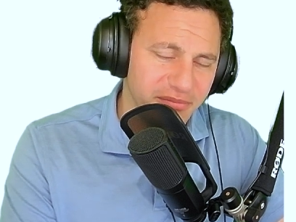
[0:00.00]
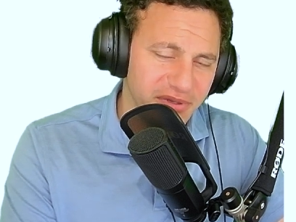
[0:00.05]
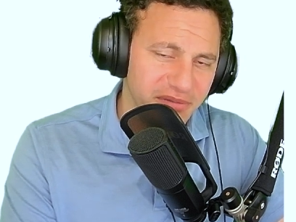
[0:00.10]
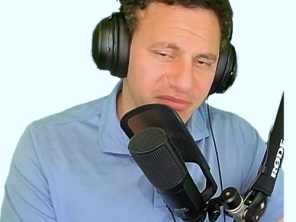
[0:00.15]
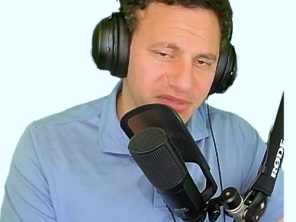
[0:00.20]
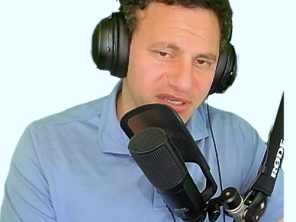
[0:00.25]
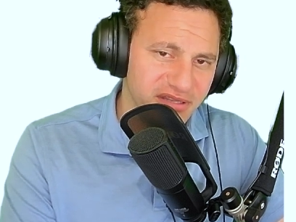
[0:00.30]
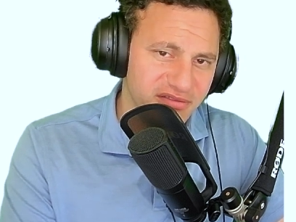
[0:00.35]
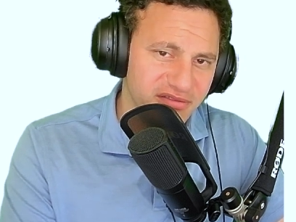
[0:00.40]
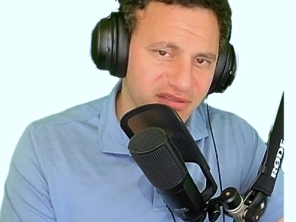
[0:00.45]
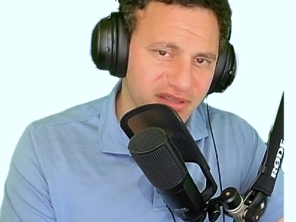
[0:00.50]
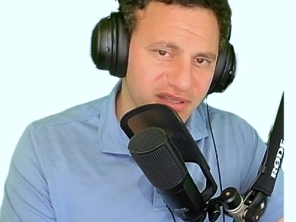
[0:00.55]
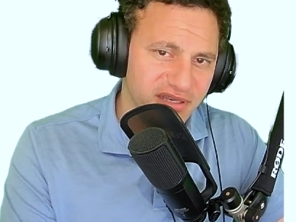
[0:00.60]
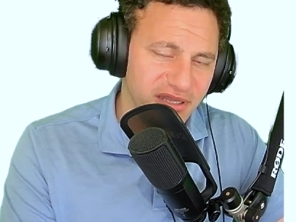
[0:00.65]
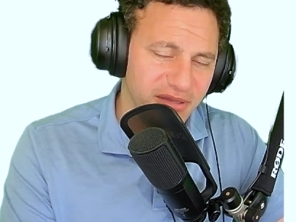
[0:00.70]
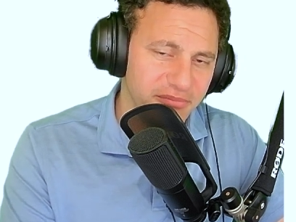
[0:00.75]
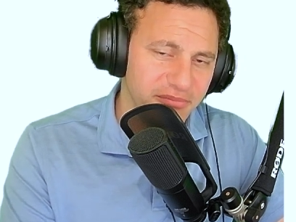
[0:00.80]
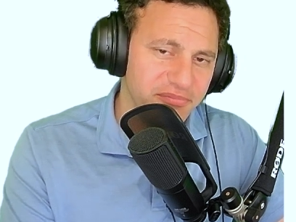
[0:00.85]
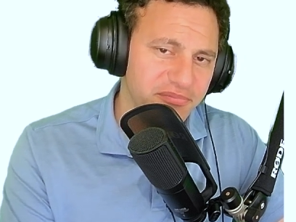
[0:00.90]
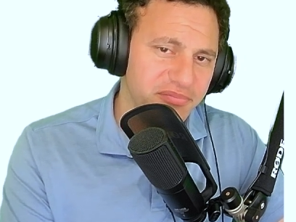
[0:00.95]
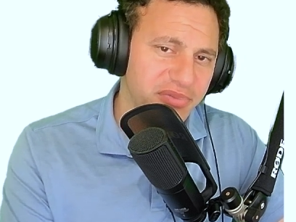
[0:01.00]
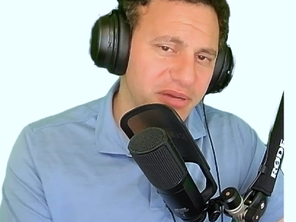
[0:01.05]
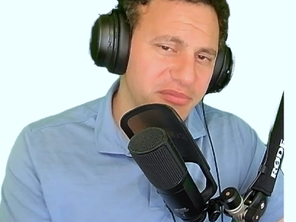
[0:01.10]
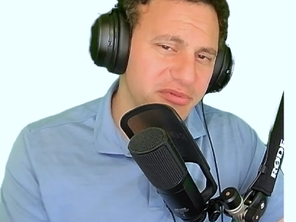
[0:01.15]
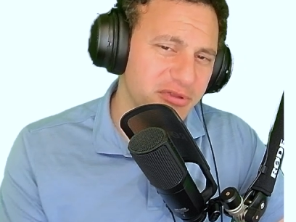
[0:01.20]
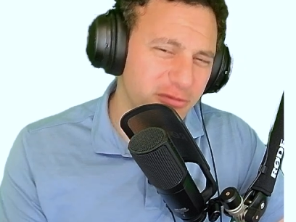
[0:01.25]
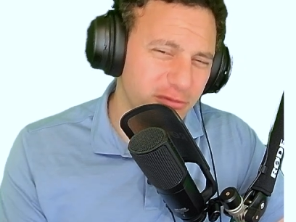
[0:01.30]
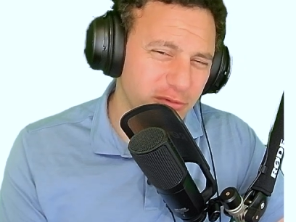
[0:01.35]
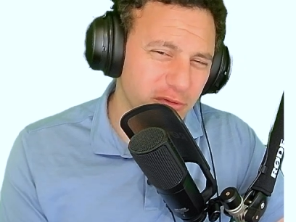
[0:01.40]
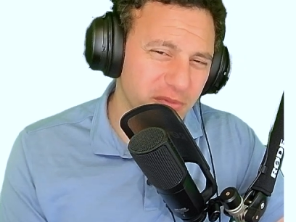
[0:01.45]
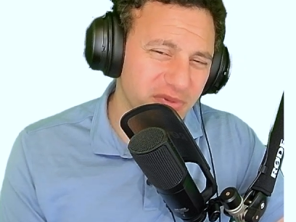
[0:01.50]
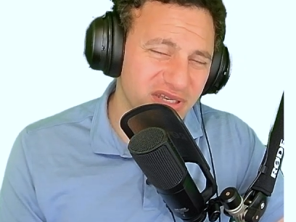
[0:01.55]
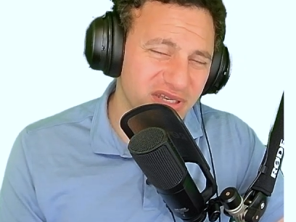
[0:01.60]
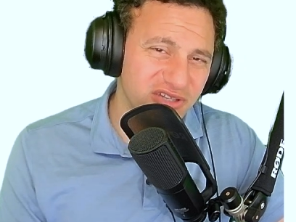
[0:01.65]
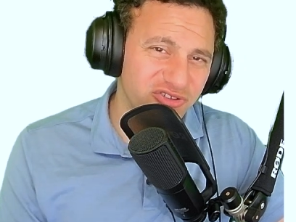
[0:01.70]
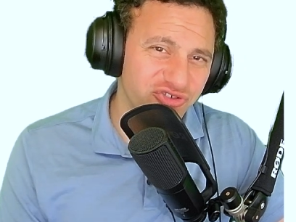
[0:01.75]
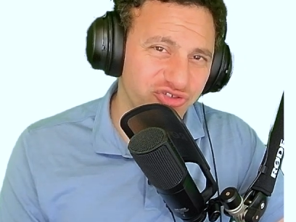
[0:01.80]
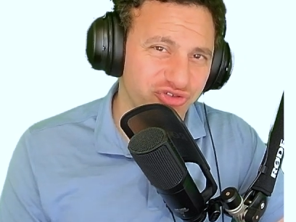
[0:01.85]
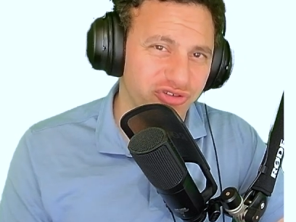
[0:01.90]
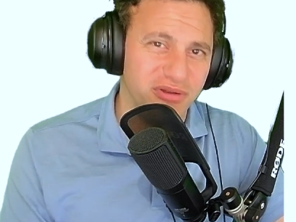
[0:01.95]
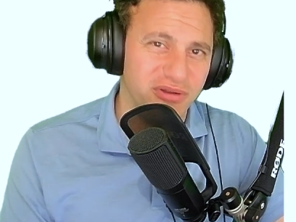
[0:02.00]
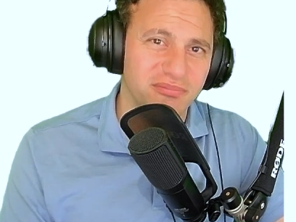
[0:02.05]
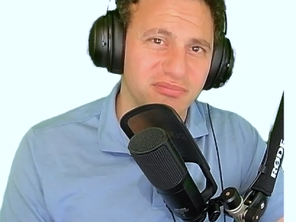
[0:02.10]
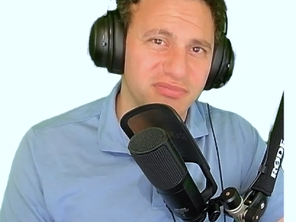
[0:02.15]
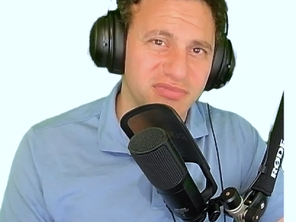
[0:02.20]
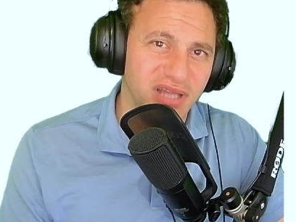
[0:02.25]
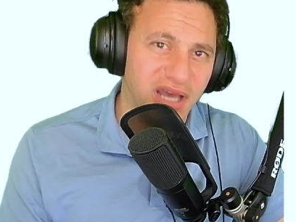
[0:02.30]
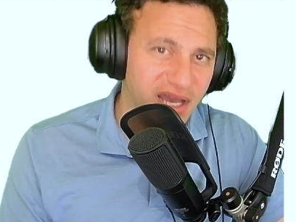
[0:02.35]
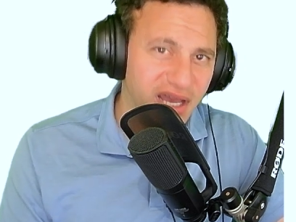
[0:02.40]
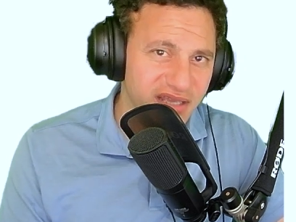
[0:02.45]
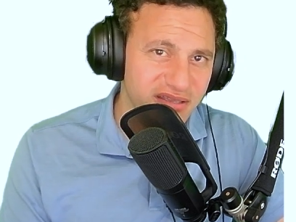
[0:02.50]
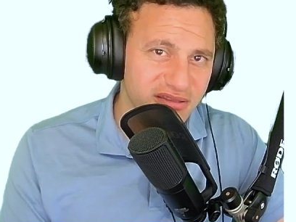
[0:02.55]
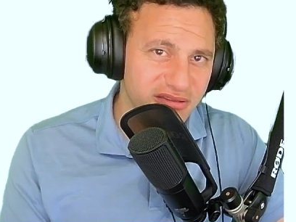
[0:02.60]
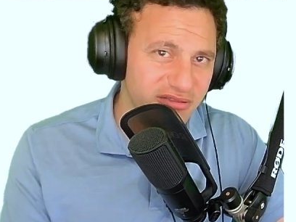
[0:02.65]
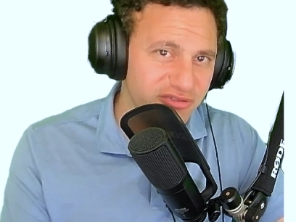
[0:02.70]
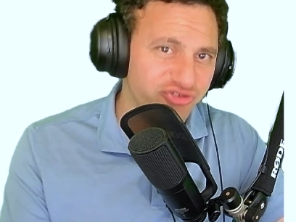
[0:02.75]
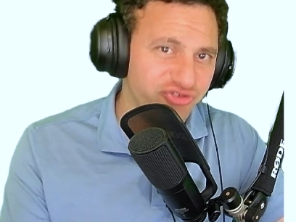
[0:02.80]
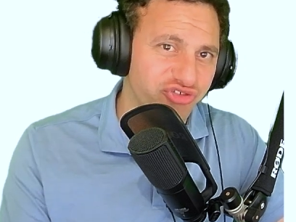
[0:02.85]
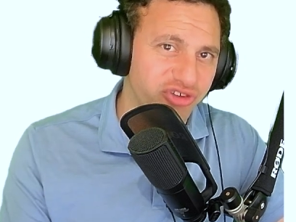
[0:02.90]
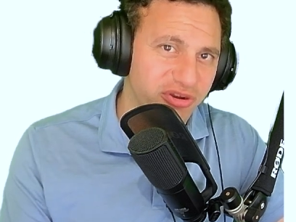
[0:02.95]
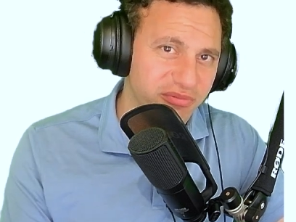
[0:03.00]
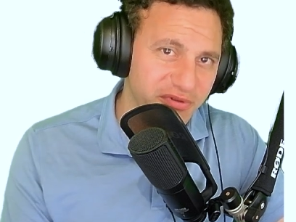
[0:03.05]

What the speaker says: I mean, is that I'm probably assuming the highest trim of